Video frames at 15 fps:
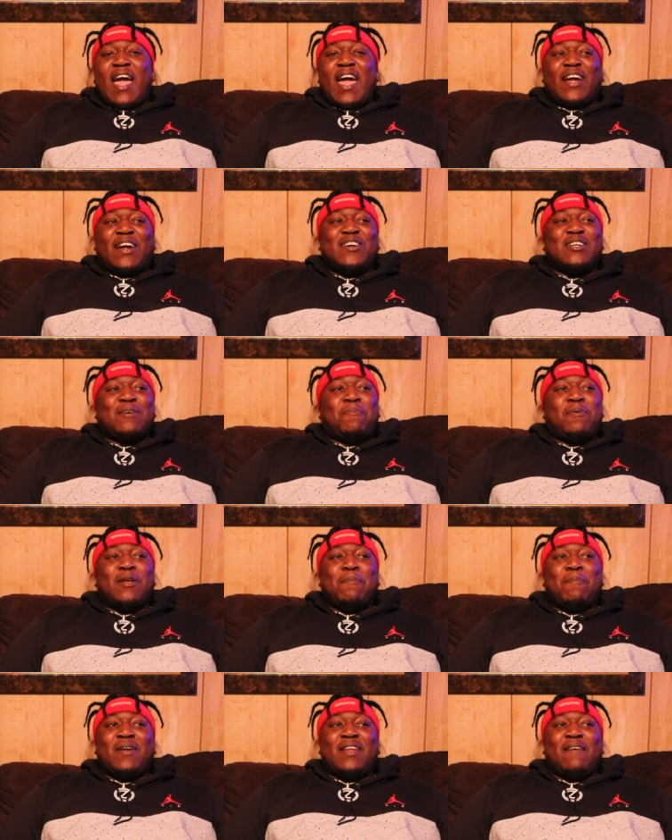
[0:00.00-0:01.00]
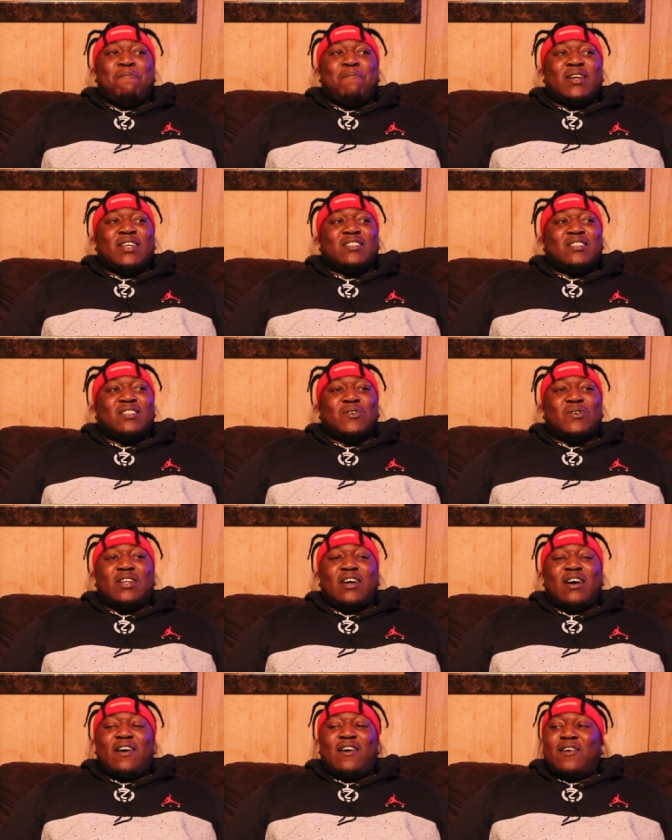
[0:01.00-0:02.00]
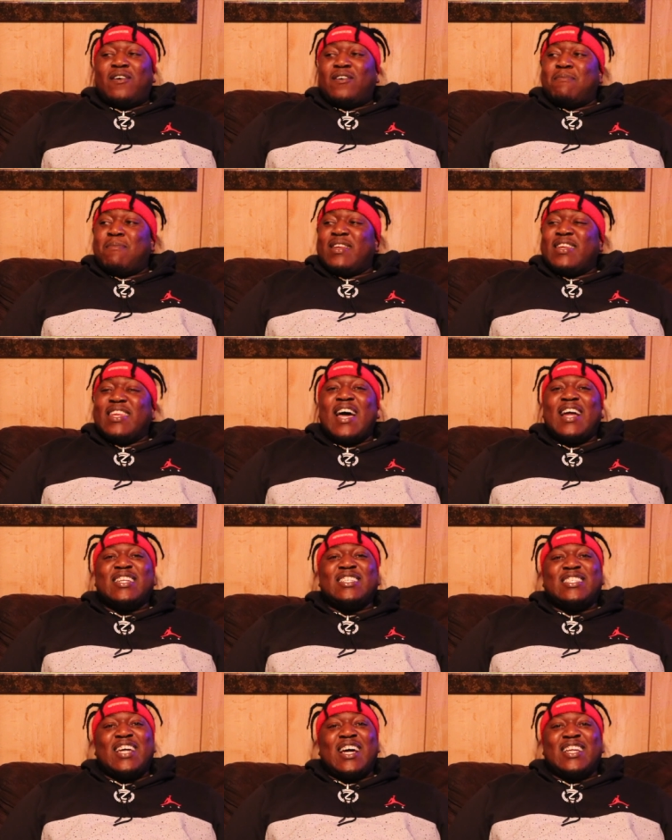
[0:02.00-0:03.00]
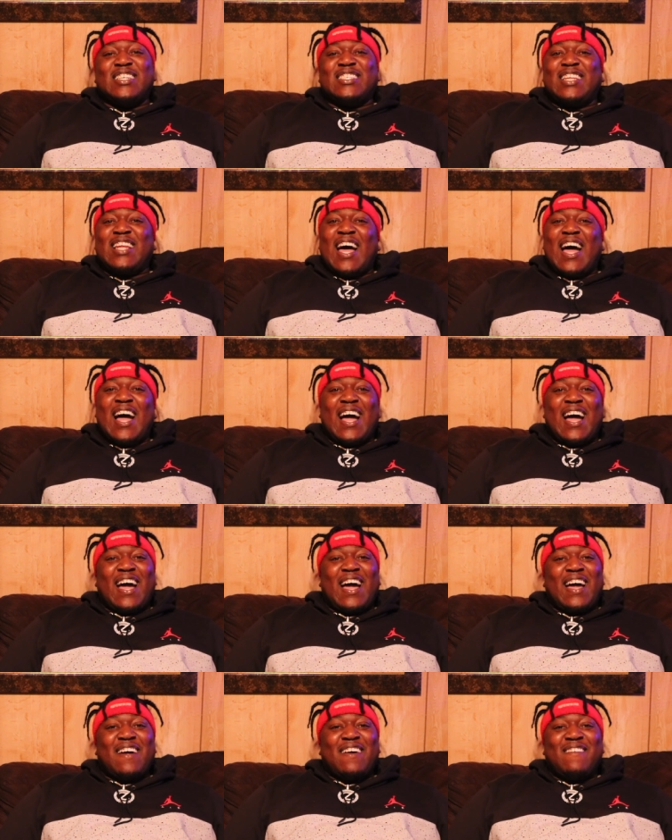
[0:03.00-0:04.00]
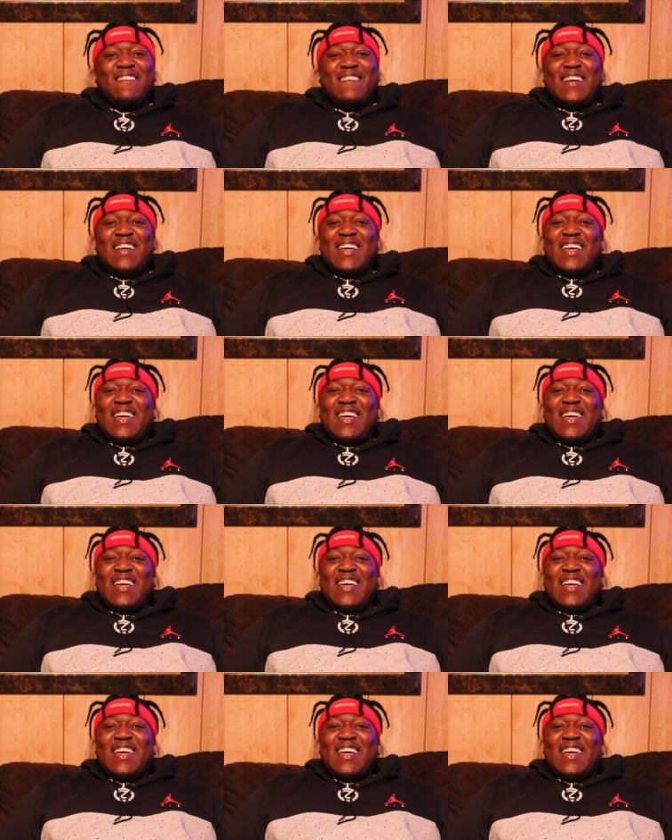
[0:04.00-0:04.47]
had girls pull up on that bitch doing the now um, banana challenge live. Live.